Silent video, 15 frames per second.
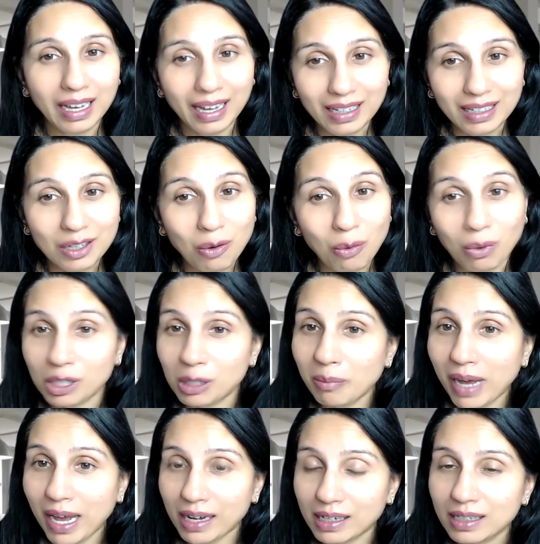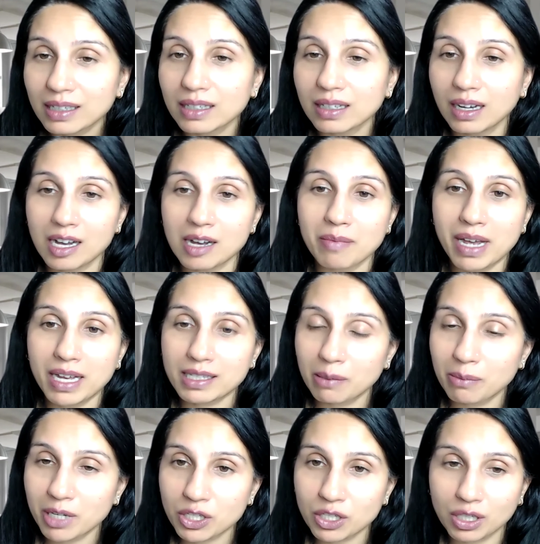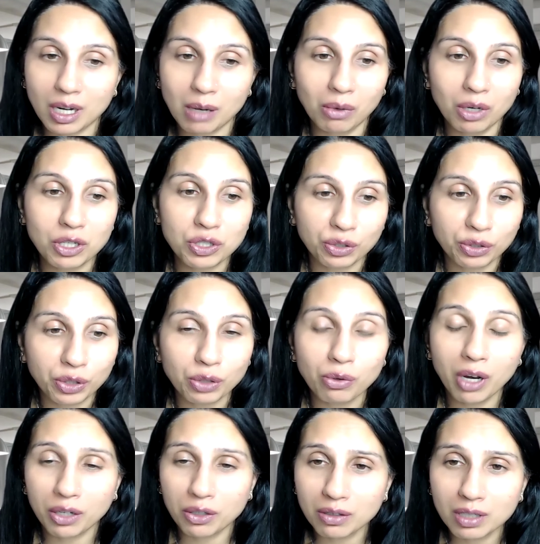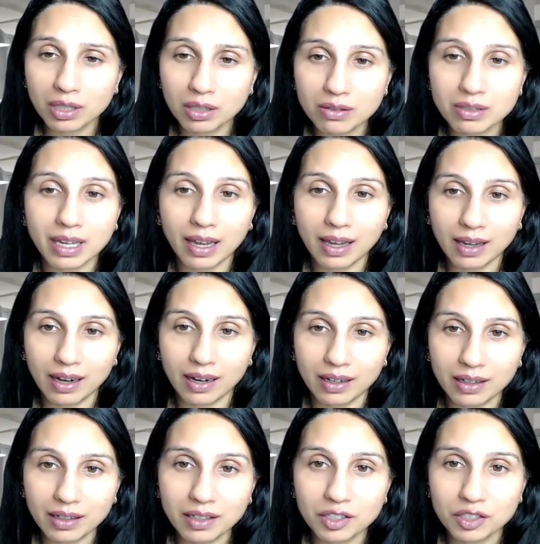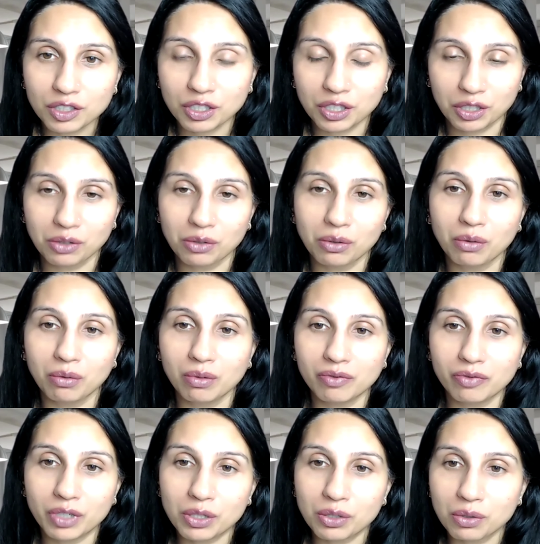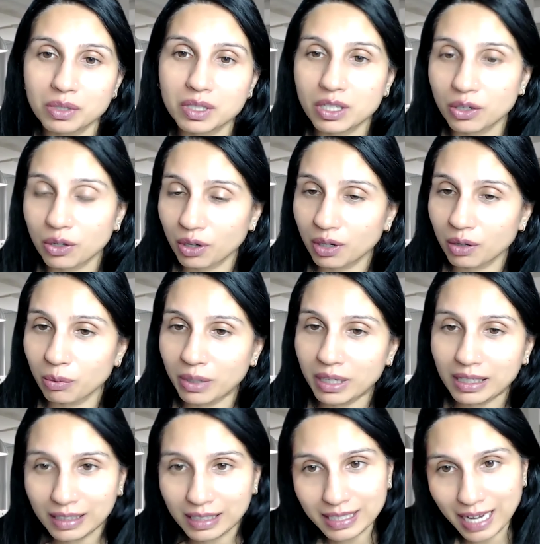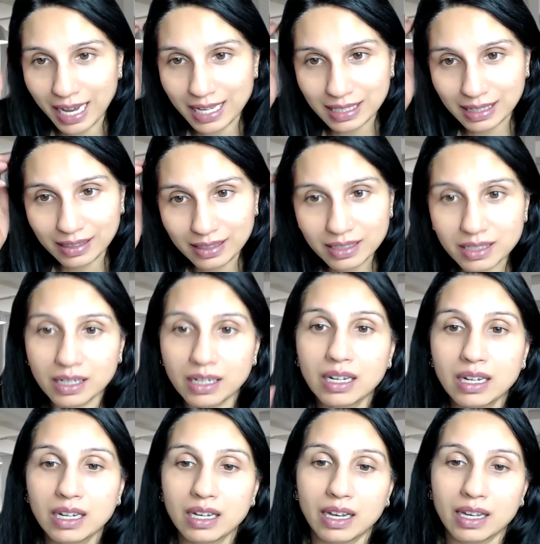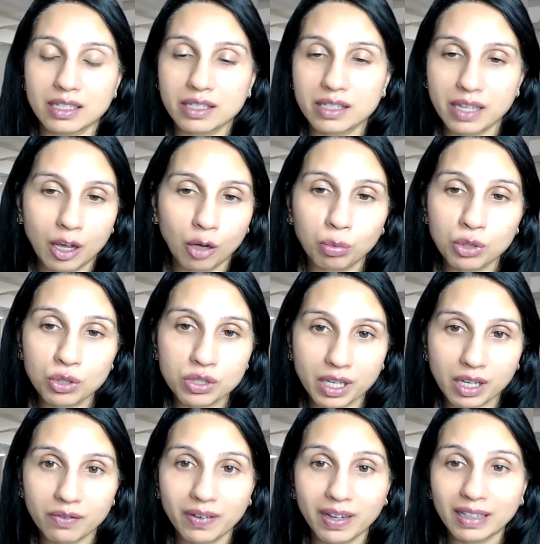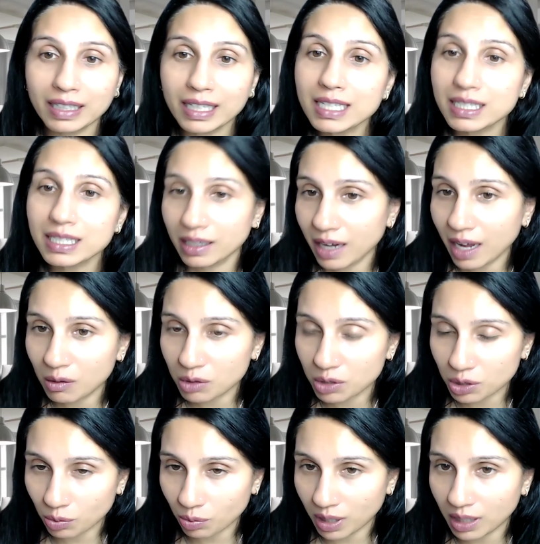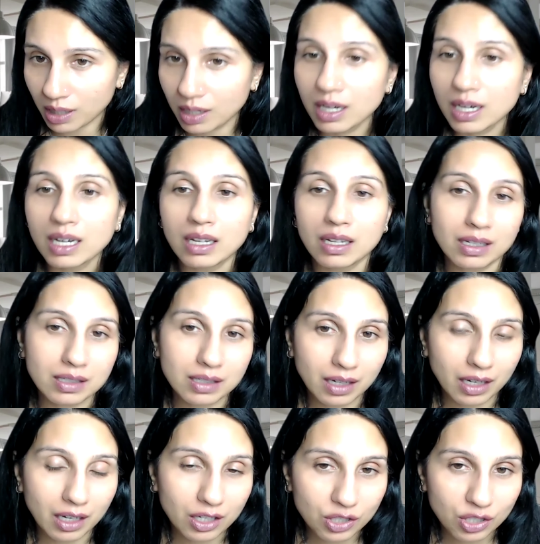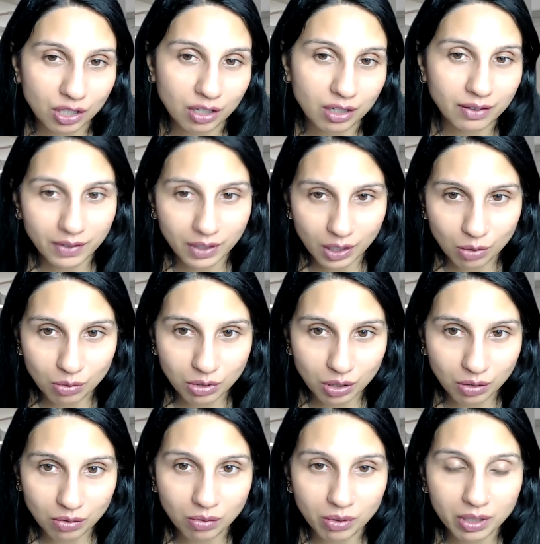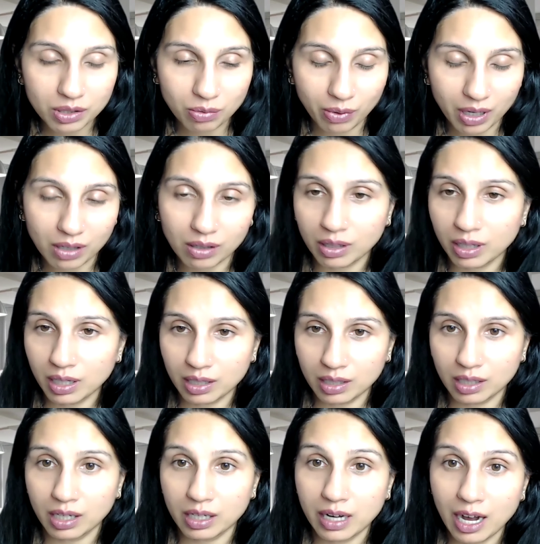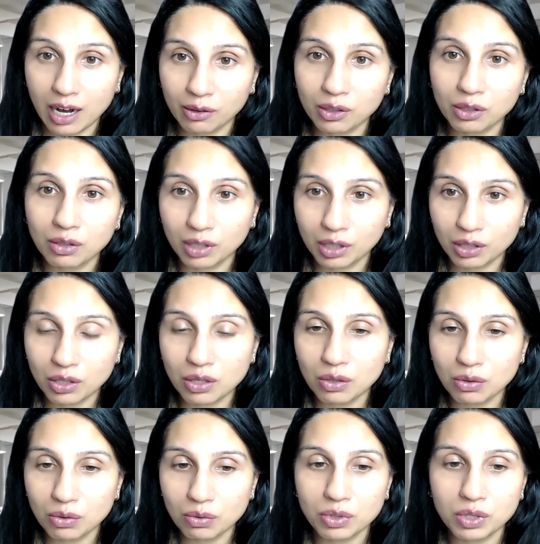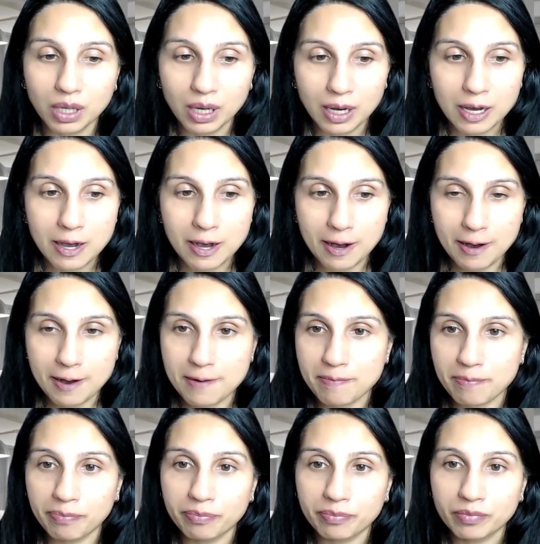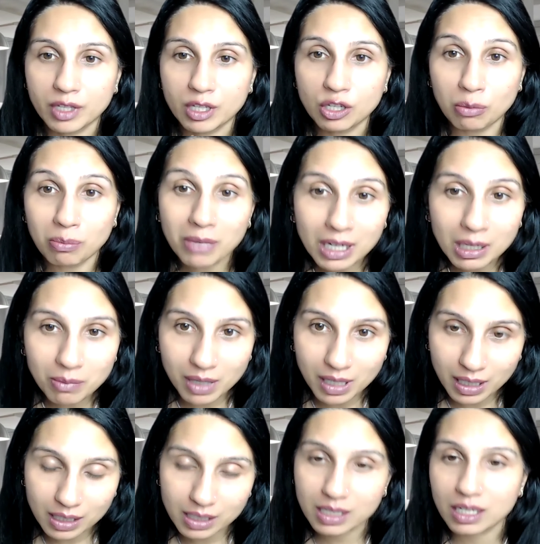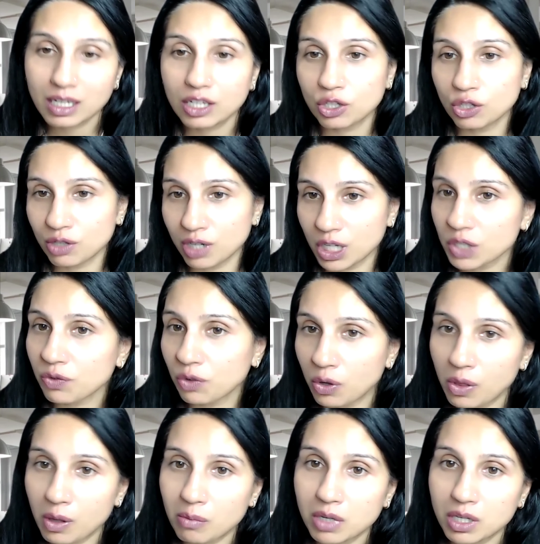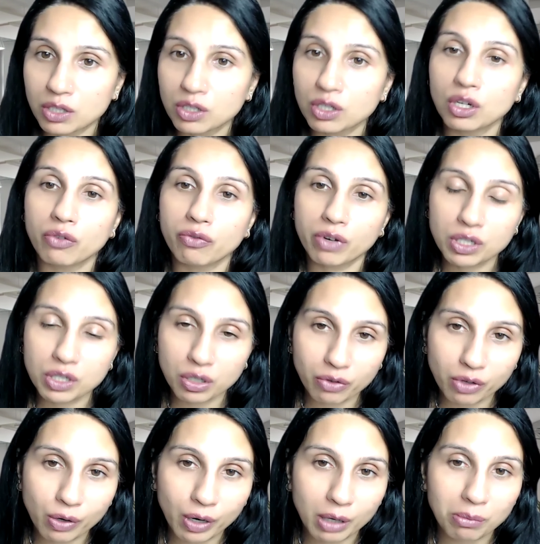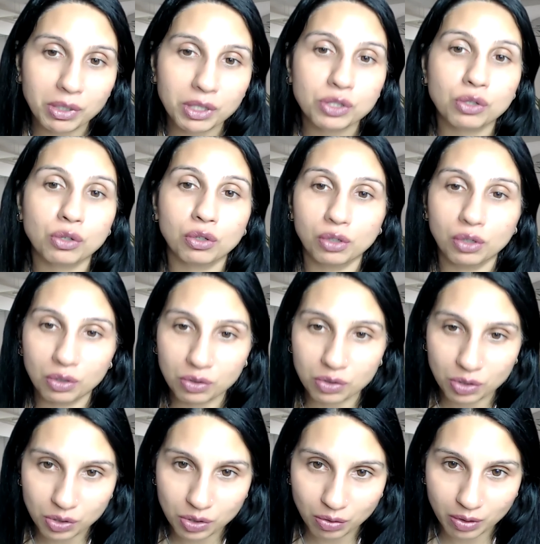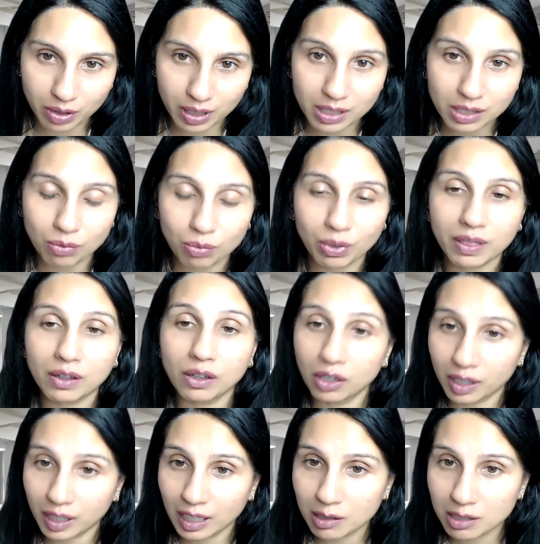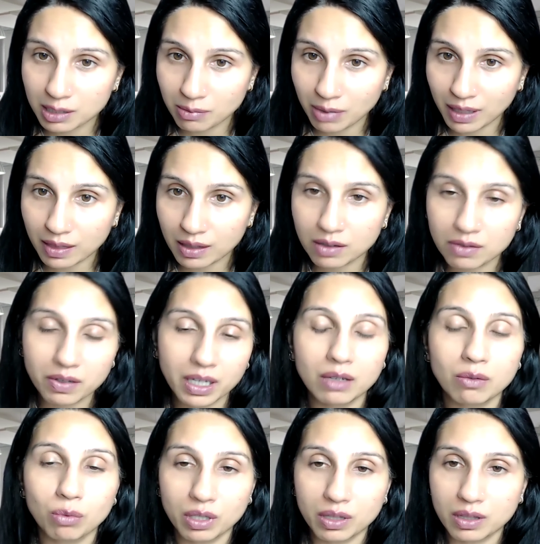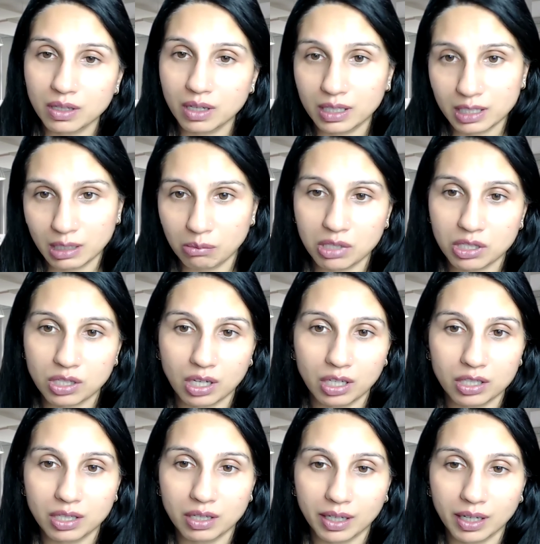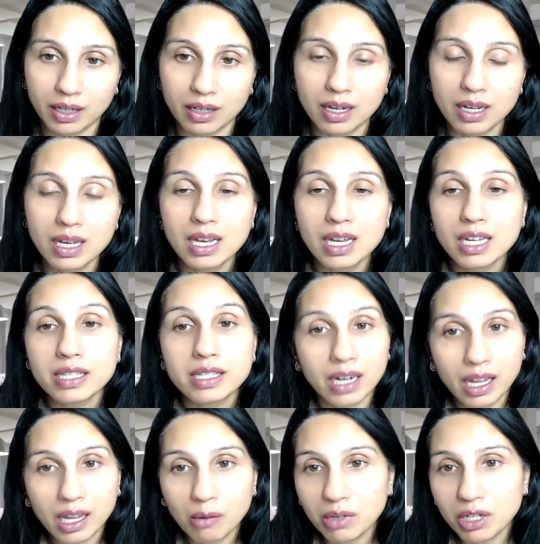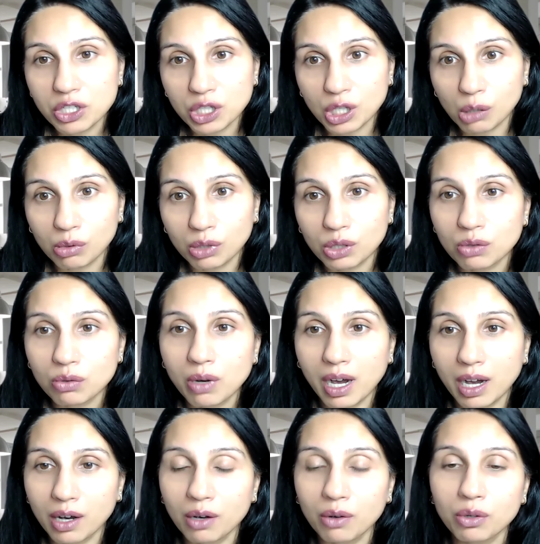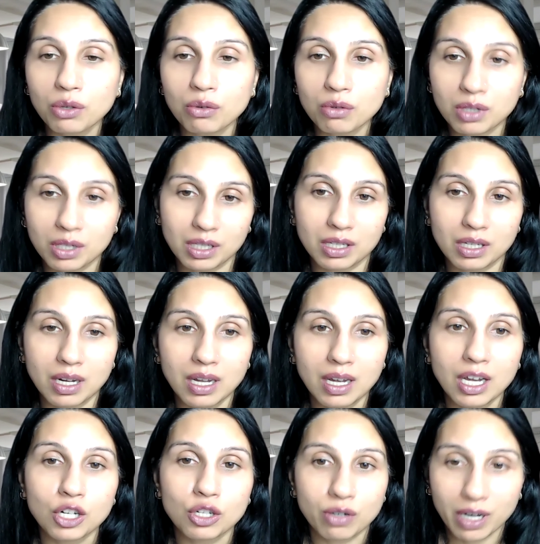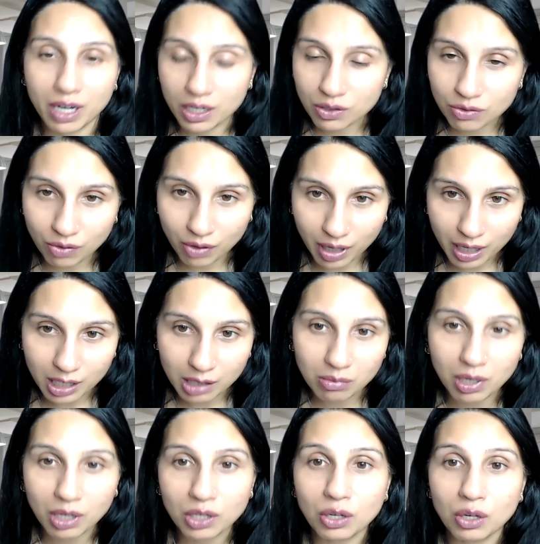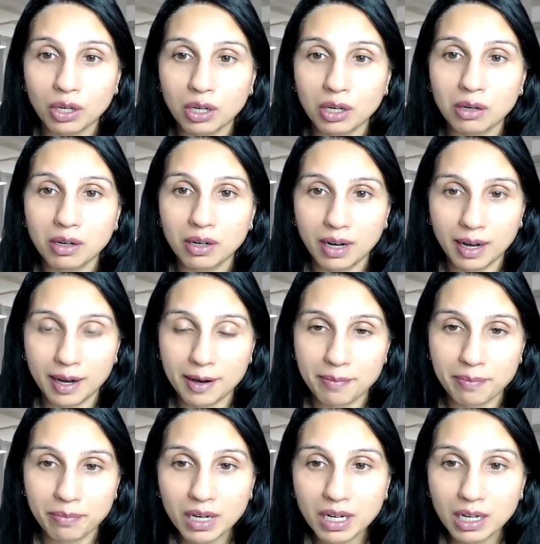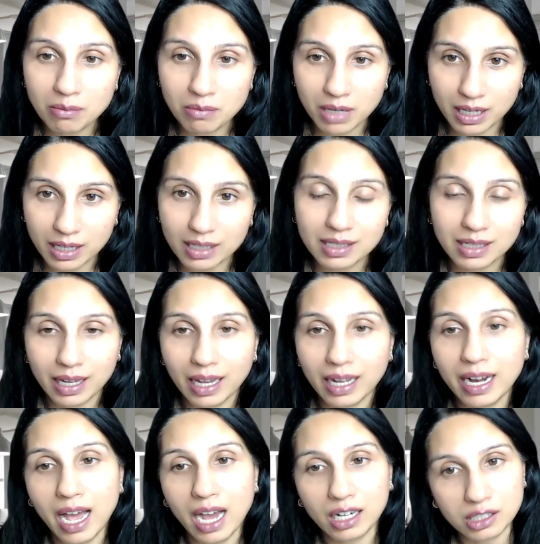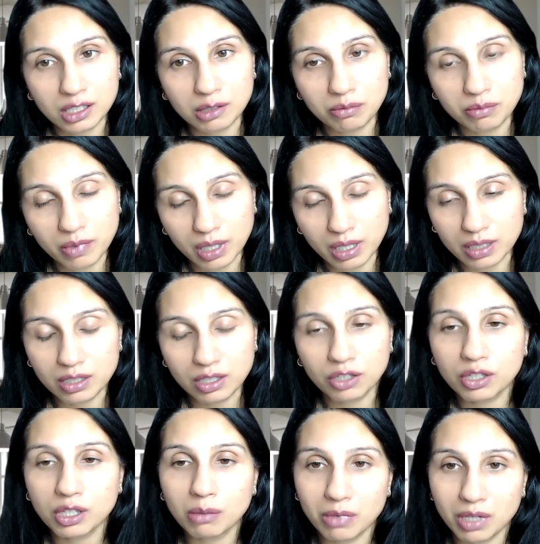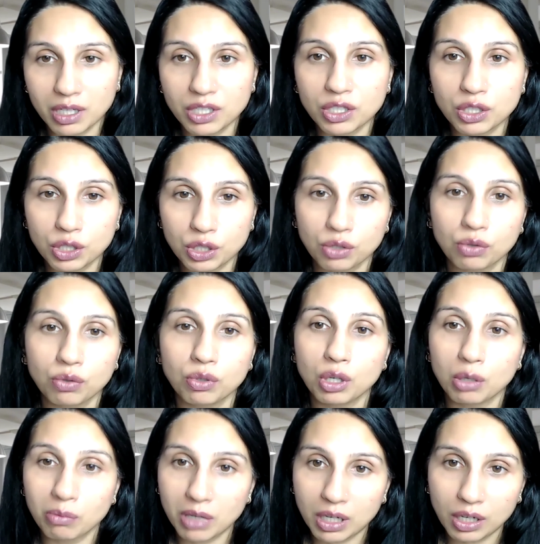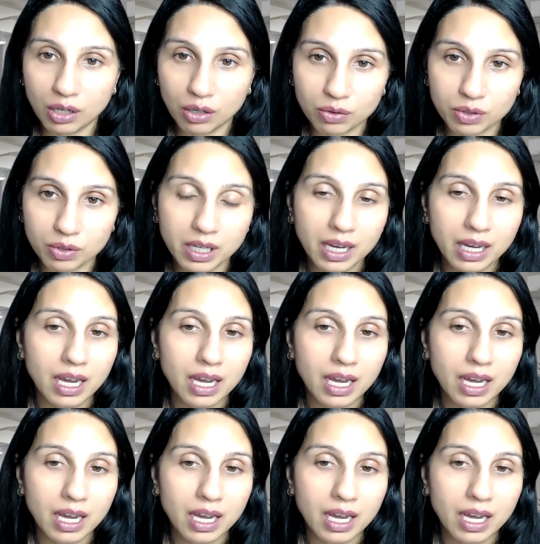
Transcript: Hey, welcome back. As I mentioned, I want to show you how you can use AI to reduce your weekly task list and help you save at least 10 hours a week. Yesterday, I shared a video with you as well on how you can use your meeting minutes to transform them into your functional requirements or your user stories with the Gherkins method, right, with acceptance criteria. Today, I'm going to share with you how you can transcribe your meeting minutes and actually turn them into your meeting notes.